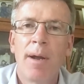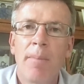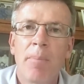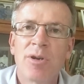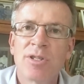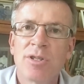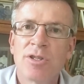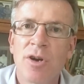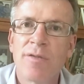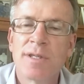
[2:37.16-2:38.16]
personal
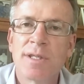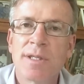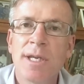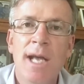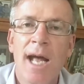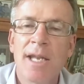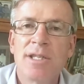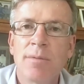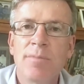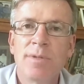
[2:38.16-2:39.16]
services, and in
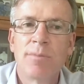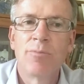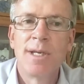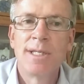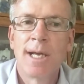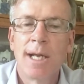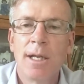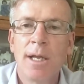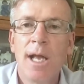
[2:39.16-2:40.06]
some retail.